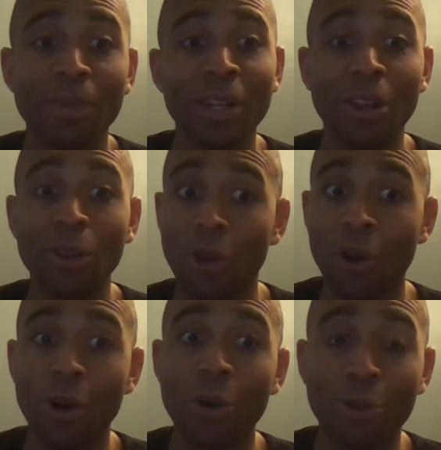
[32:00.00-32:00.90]
been a
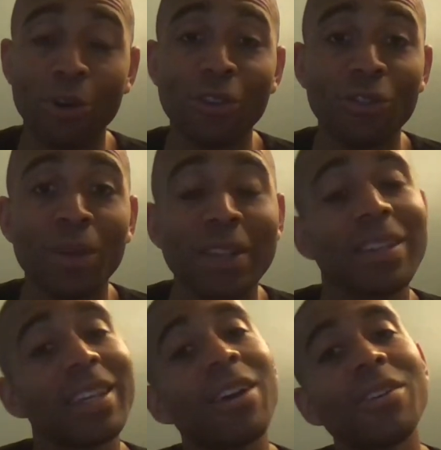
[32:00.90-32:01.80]
long 32 minutes
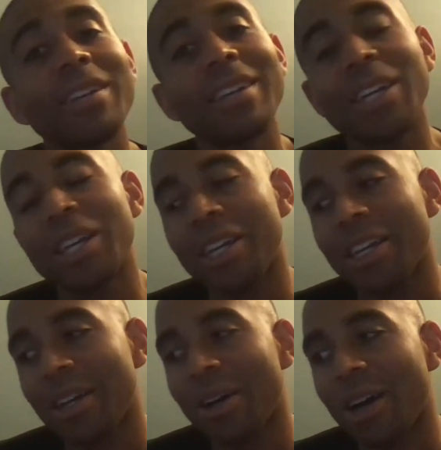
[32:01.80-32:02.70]
and counting.
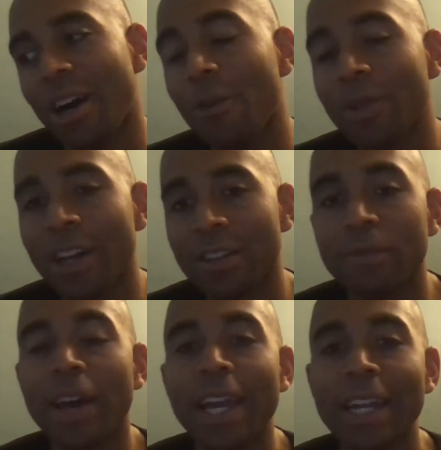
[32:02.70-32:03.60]
I hope you got
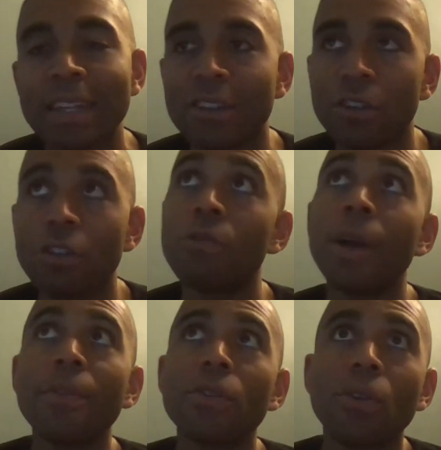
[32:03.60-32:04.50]
some value to this.
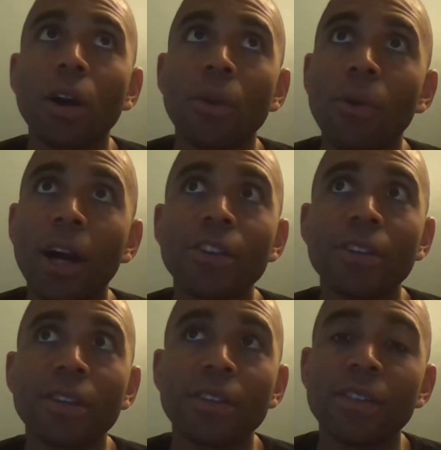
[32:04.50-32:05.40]
Whoever you are
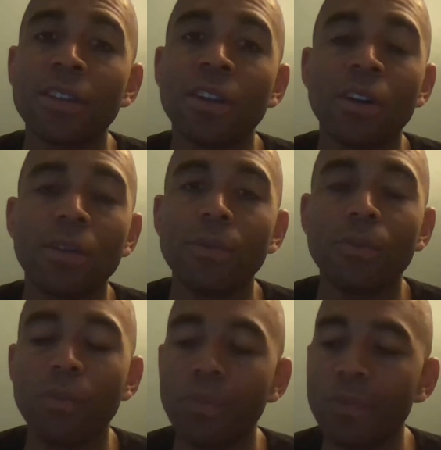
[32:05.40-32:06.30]
watching this, you know,
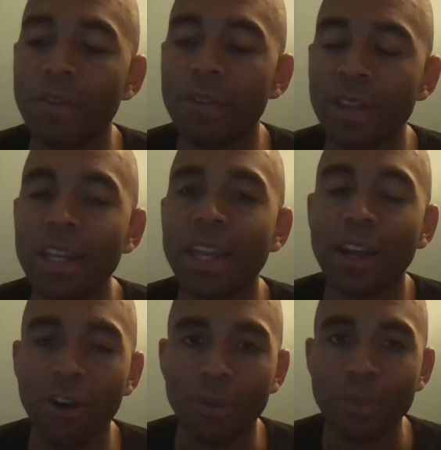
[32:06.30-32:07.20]
need
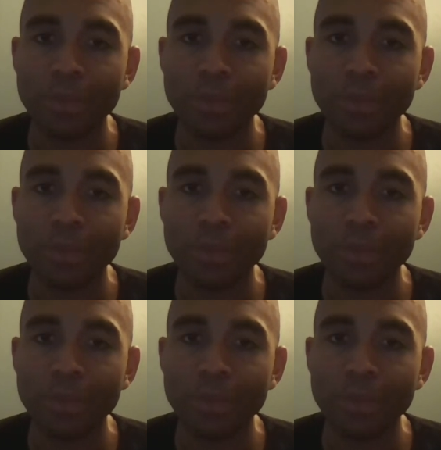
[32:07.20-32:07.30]
help,